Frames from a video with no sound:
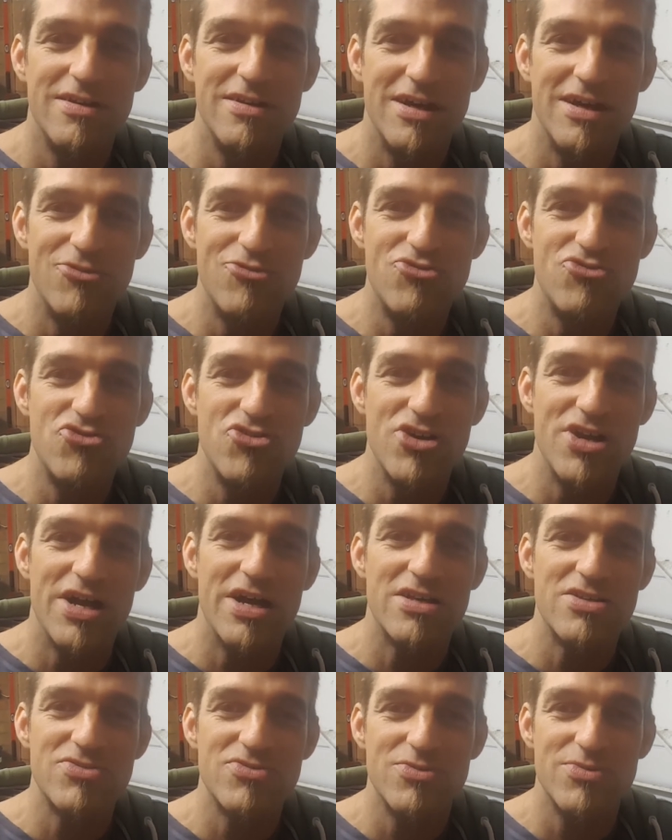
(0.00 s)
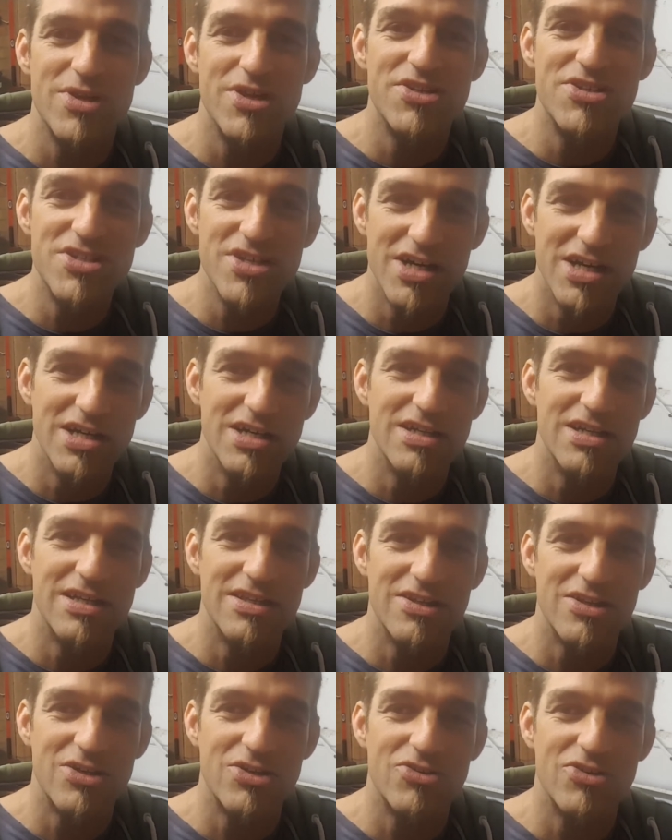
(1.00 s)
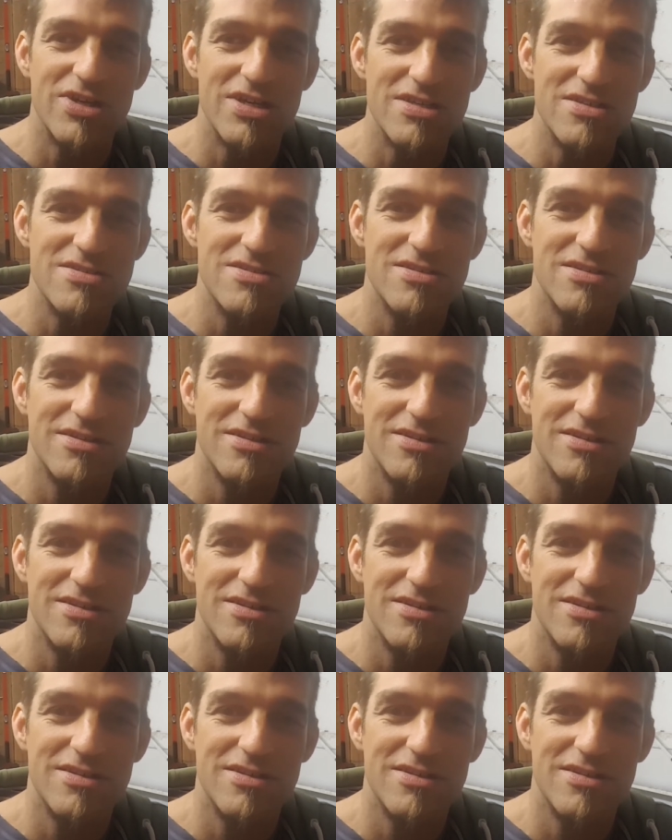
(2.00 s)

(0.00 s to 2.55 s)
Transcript: and free us from the dirt and the grease.